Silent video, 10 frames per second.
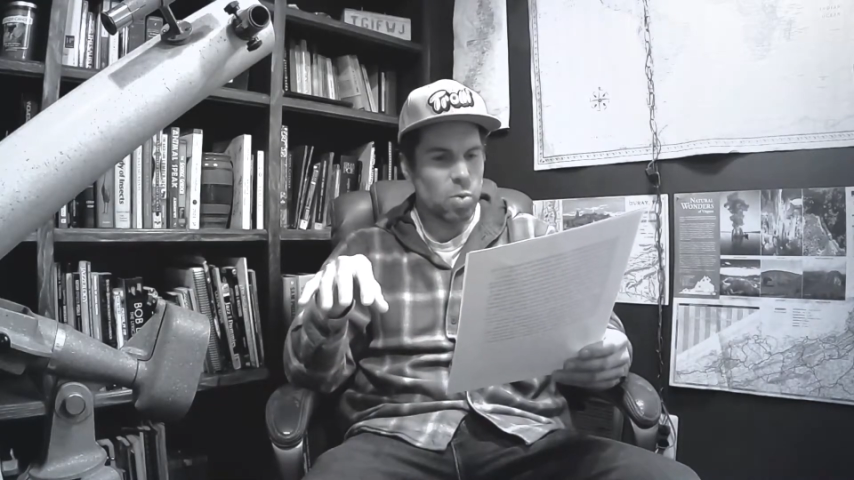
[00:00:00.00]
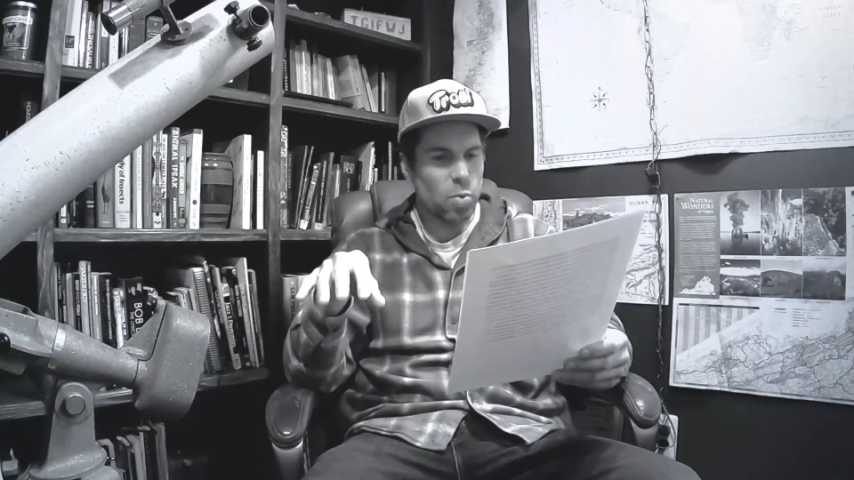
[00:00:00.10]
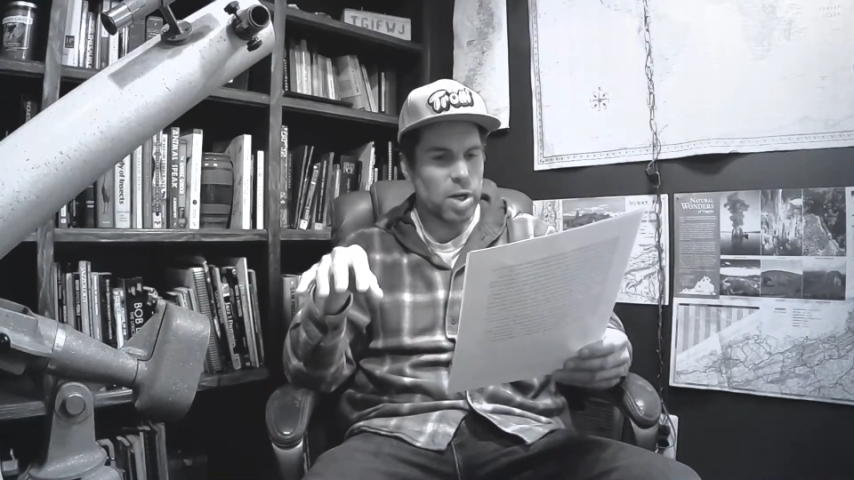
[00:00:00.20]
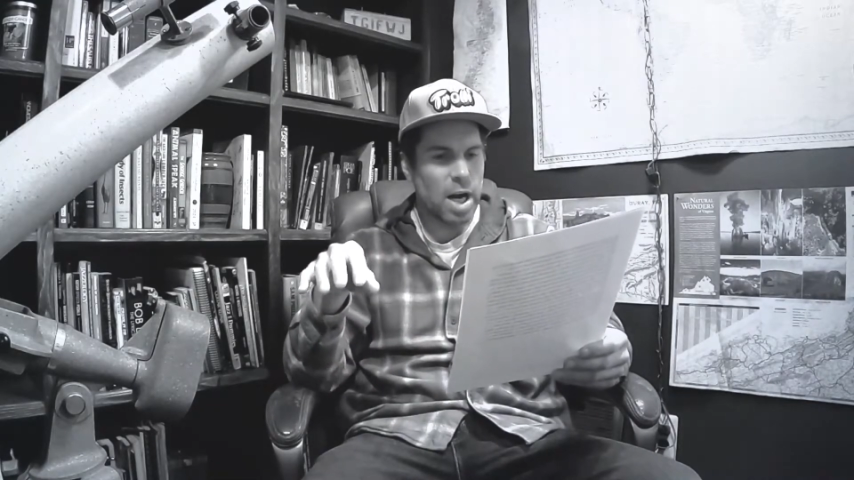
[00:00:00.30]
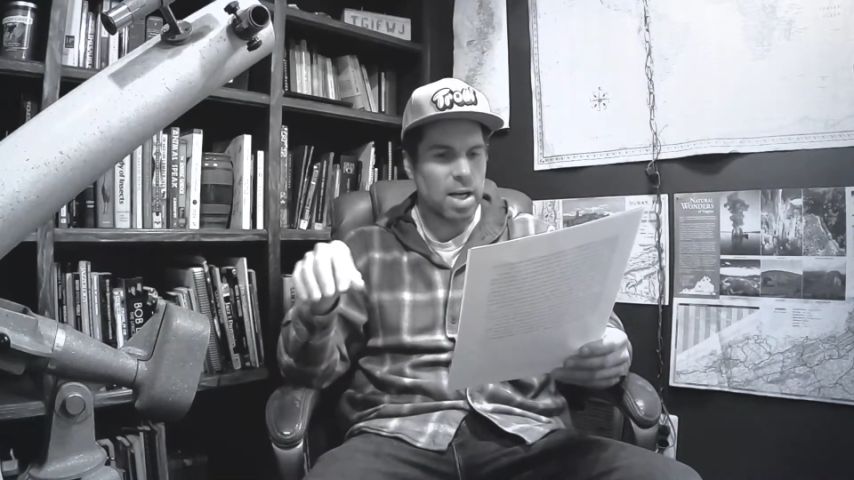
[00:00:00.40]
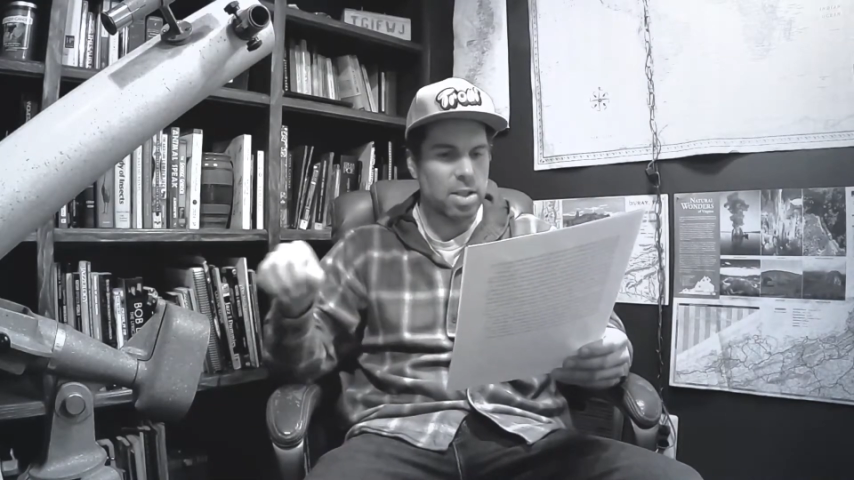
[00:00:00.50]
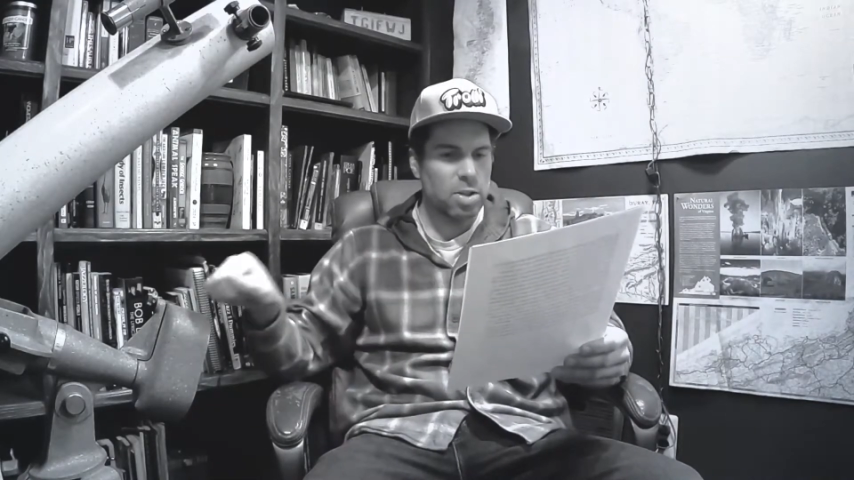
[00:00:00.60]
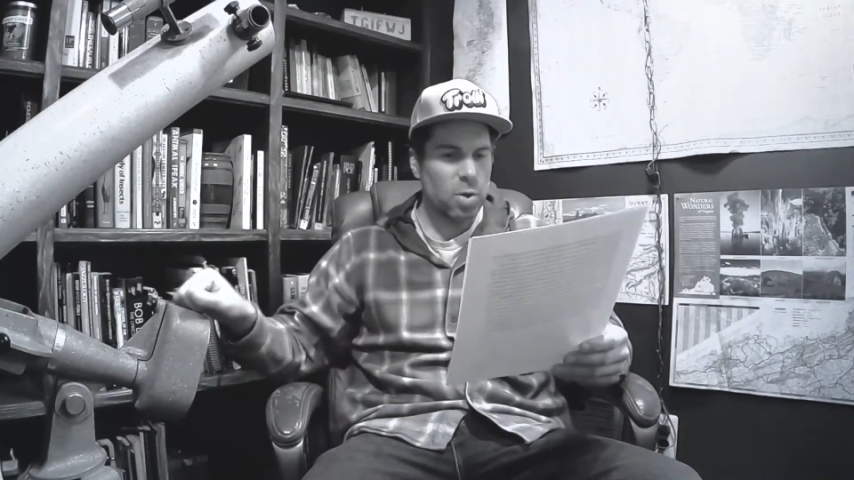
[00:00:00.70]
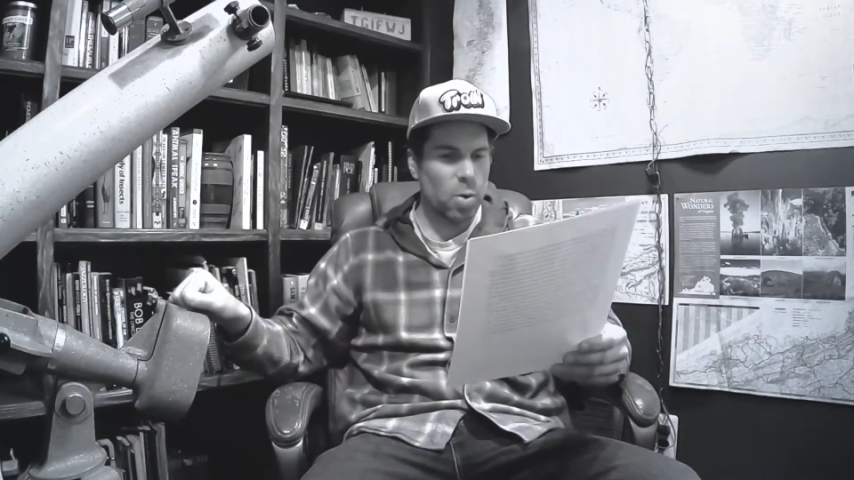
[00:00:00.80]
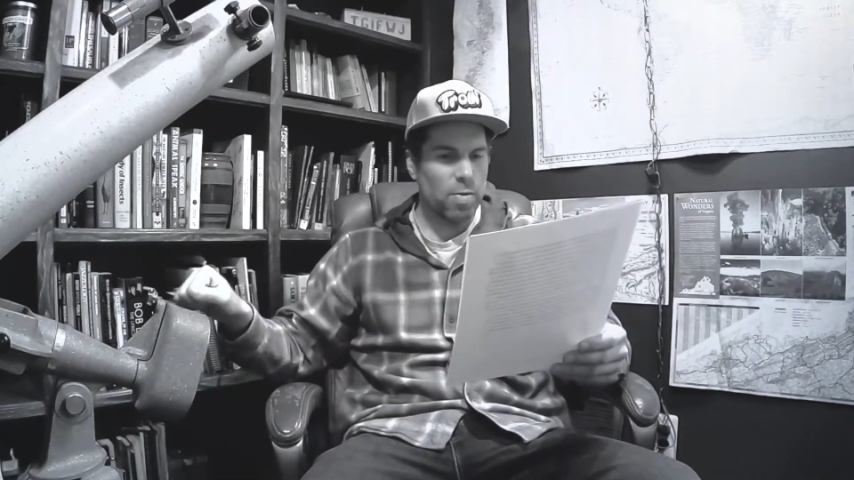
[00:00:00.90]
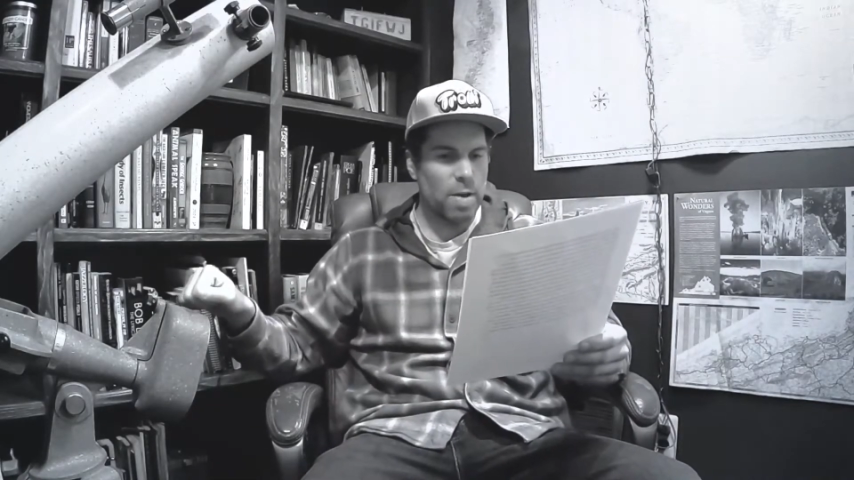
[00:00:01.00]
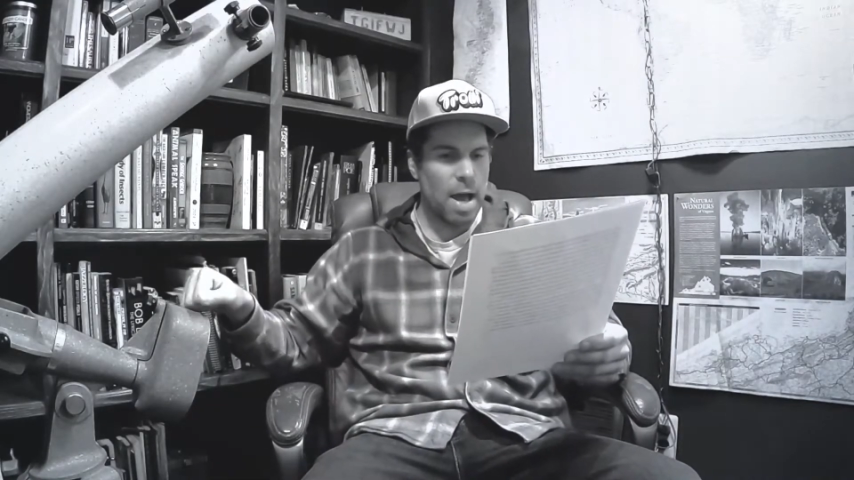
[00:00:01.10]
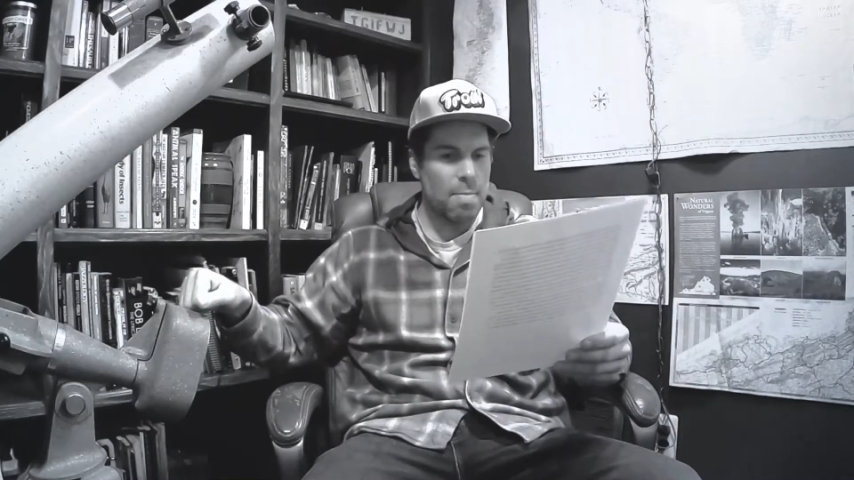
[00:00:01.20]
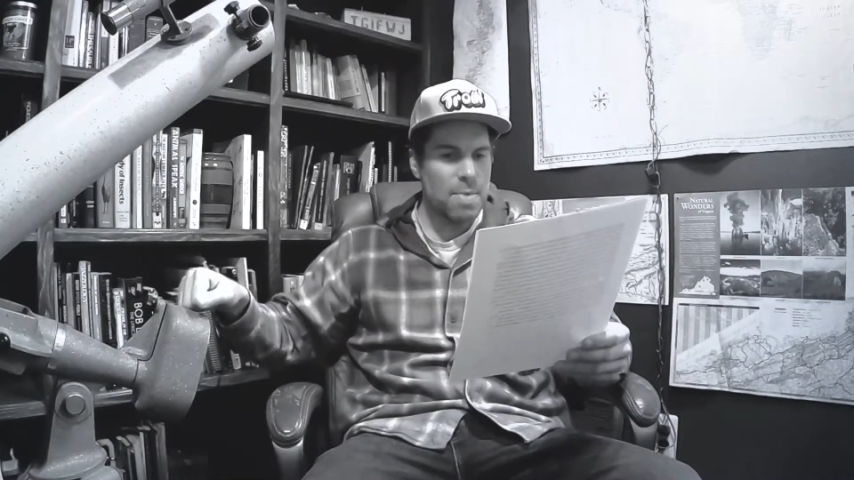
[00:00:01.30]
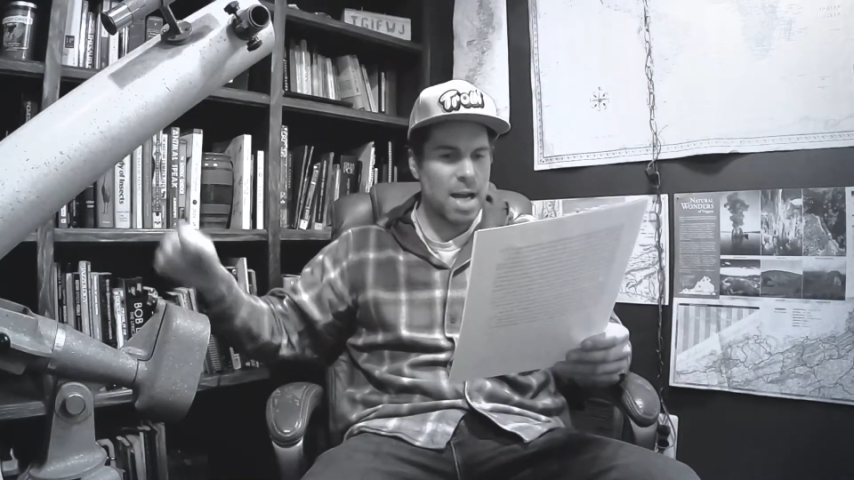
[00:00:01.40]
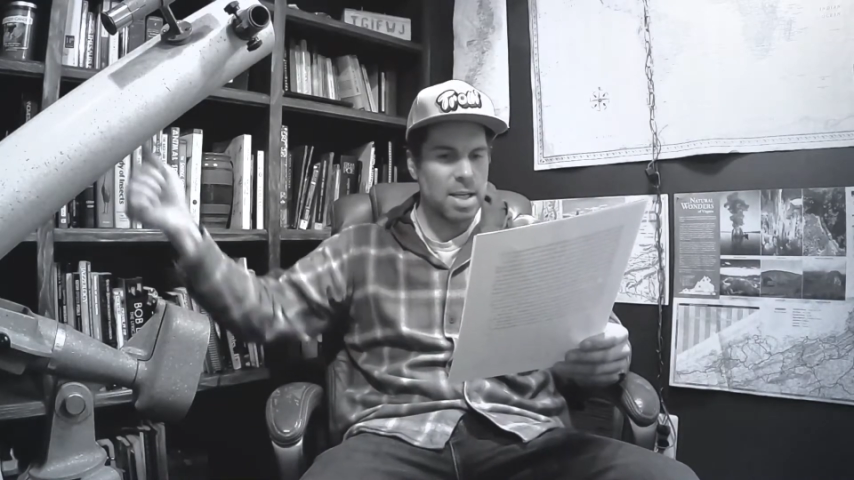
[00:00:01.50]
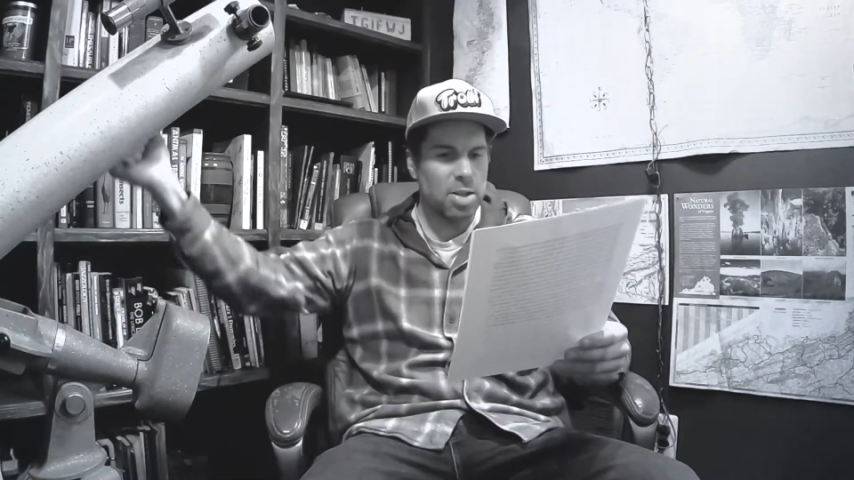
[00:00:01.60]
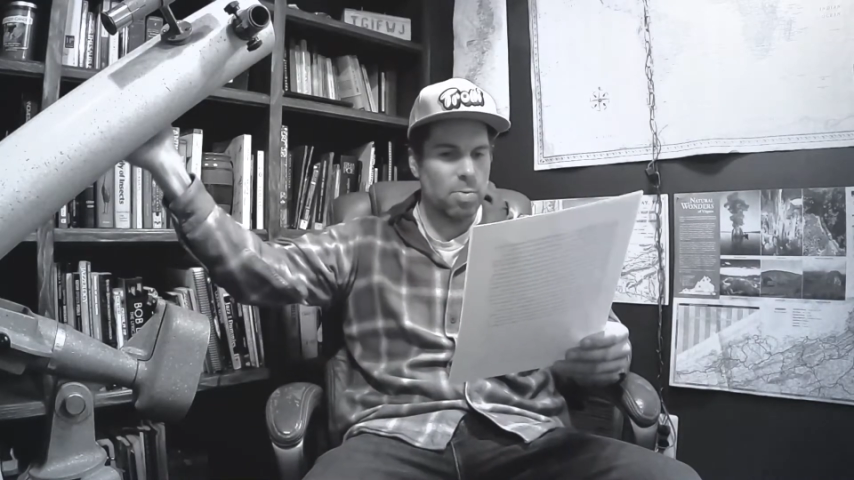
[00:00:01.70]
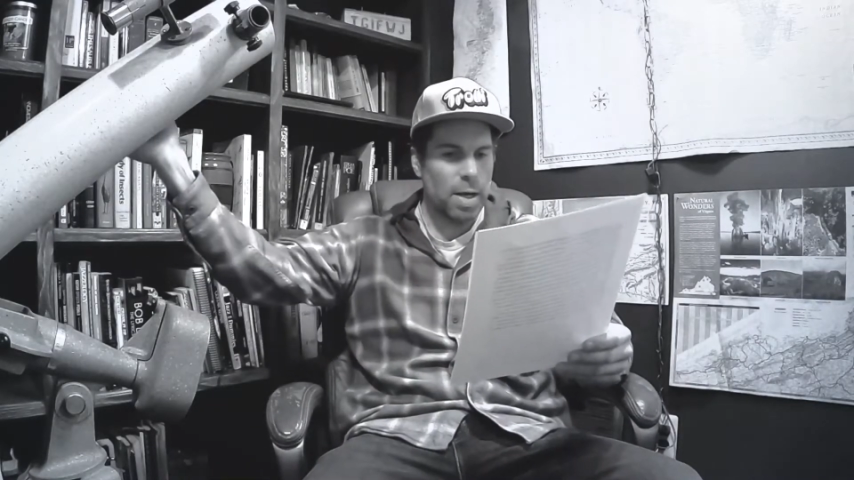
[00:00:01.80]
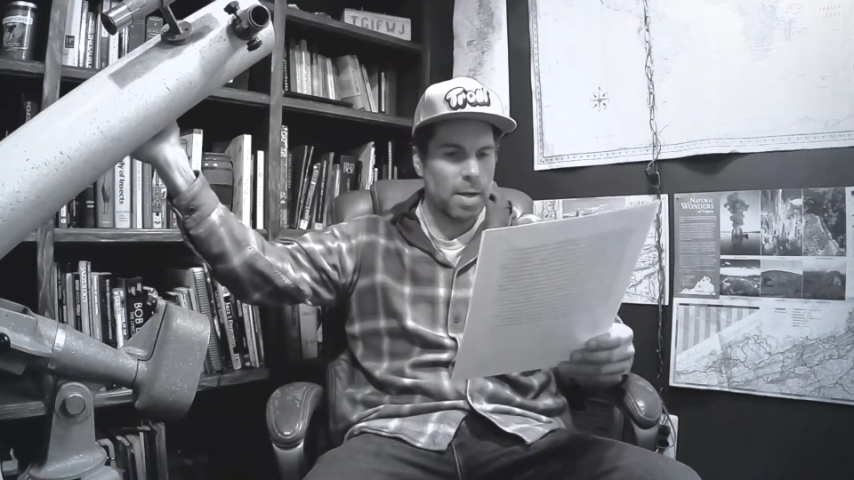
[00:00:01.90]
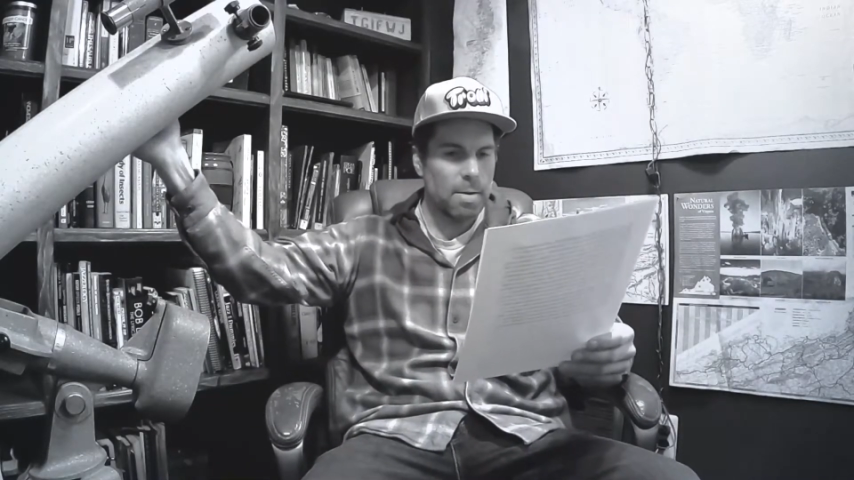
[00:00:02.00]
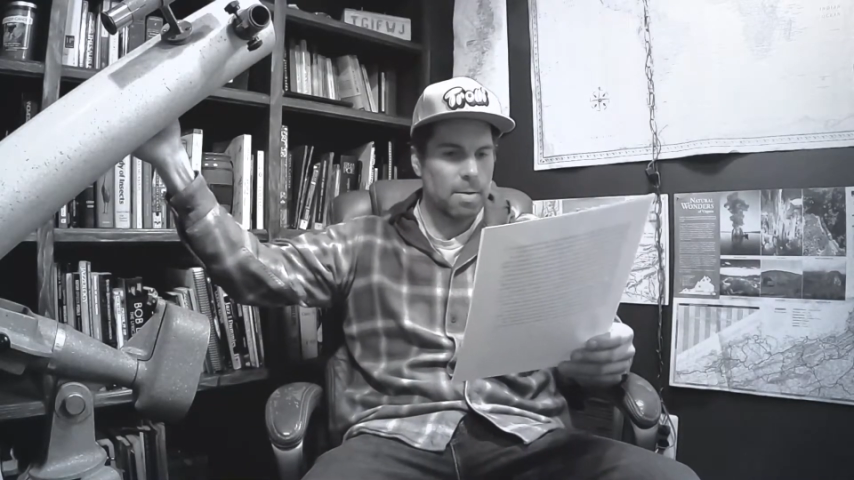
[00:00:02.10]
we knock at the door of M93.